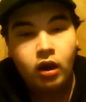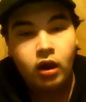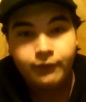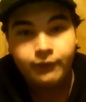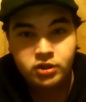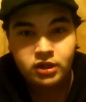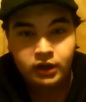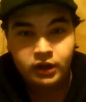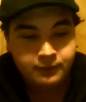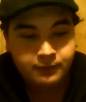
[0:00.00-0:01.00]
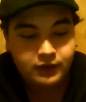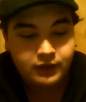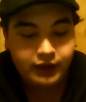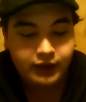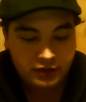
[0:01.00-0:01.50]
Unfortunately,
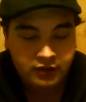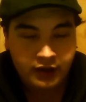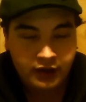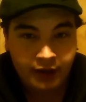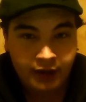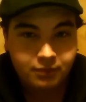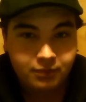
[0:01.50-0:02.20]
I can't do that yet.